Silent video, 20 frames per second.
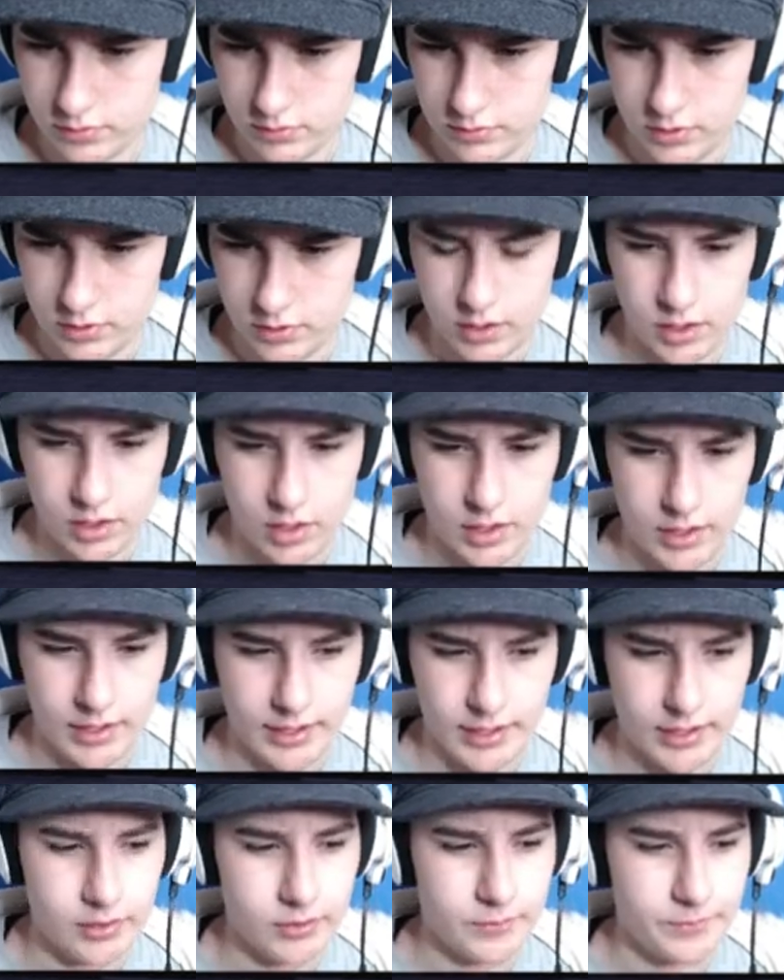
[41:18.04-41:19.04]
Alright.
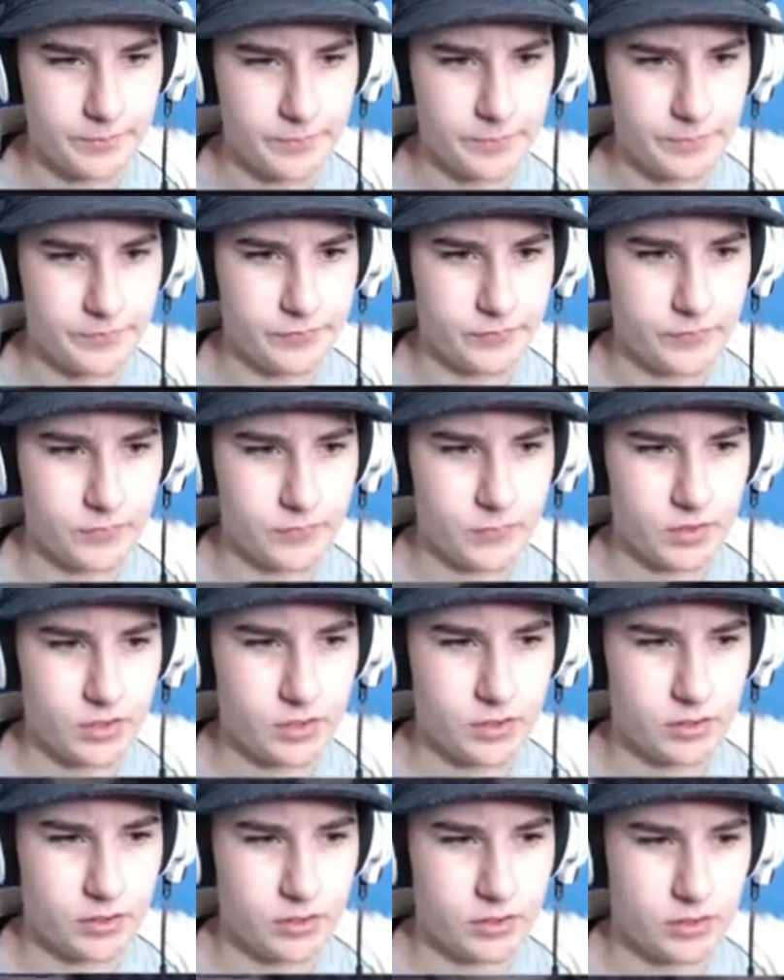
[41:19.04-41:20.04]

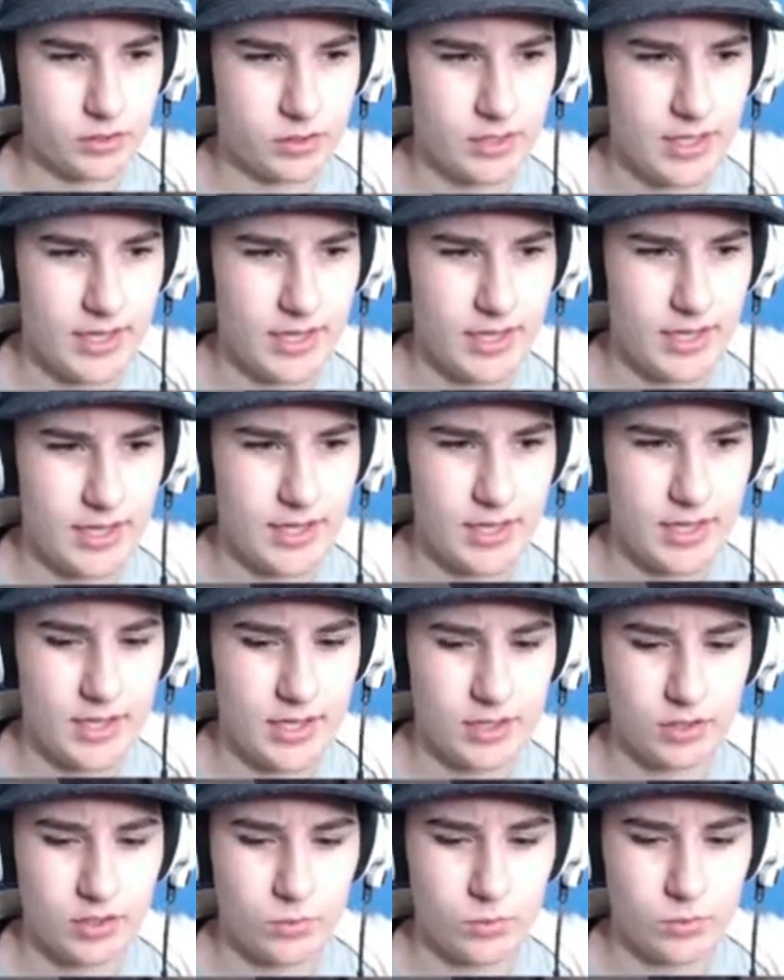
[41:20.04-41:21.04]
Yeah, yeah, you're gonna walk in on
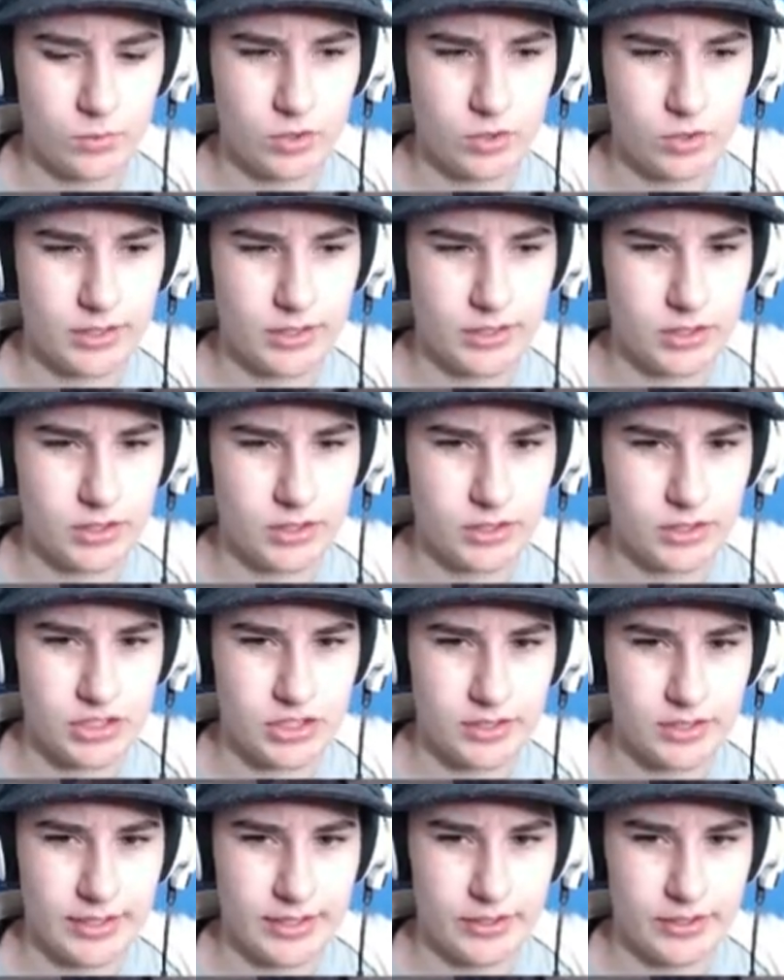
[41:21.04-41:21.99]
each other. I don't care.